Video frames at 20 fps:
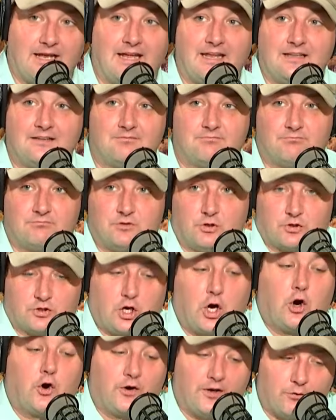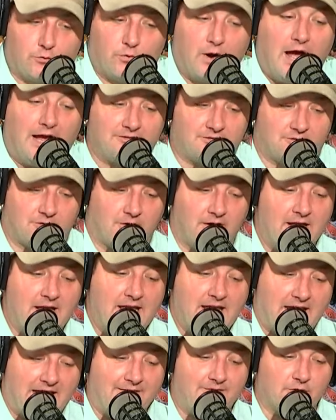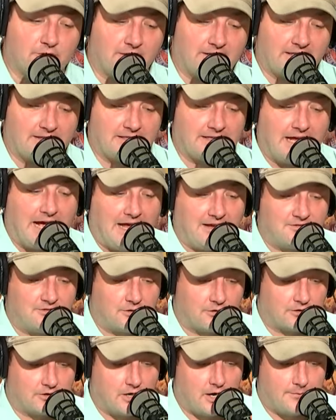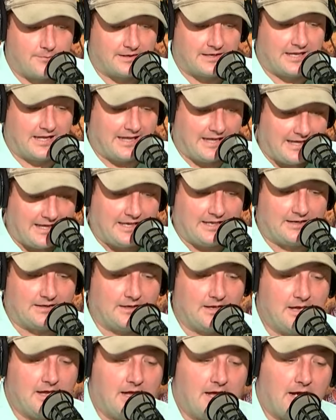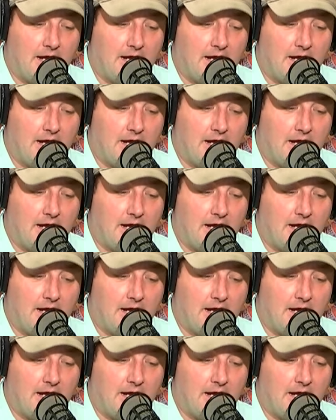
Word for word: in your current roster. And if you look at the guys that are coming in,